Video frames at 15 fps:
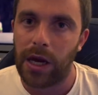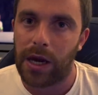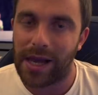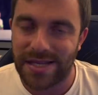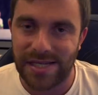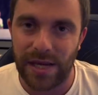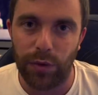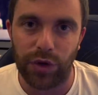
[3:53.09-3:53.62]

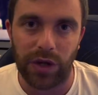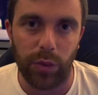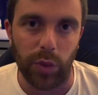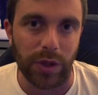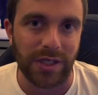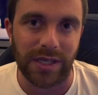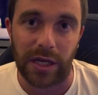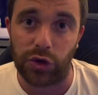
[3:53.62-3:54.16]
Let's see what they
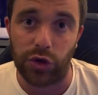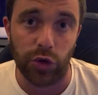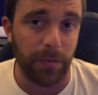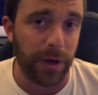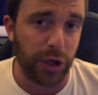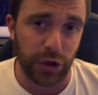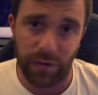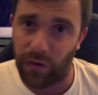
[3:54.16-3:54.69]
will decide to do,
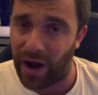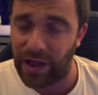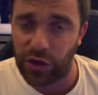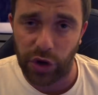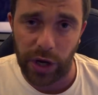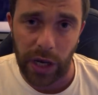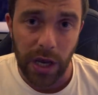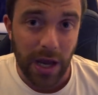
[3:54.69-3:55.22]
because for
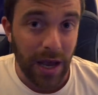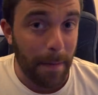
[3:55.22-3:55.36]
Anthony,